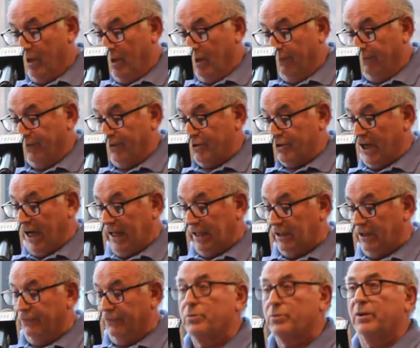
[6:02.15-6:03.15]
If a child
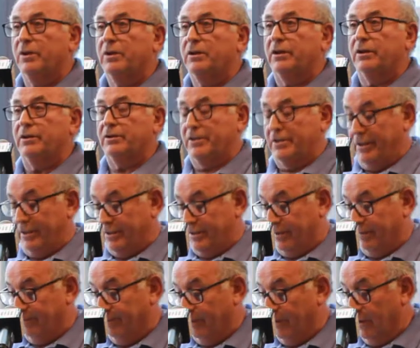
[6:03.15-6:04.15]
with
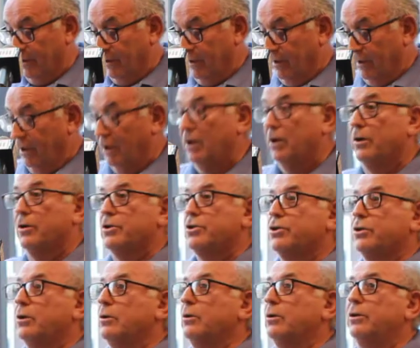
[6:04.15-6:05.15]
criticism, he learns
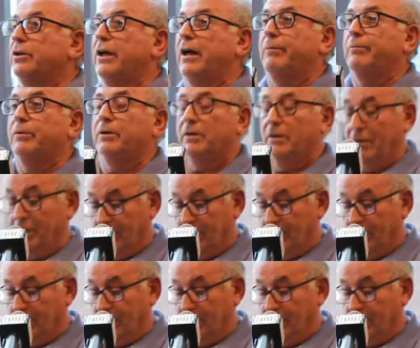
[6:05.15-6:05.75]
to condemn.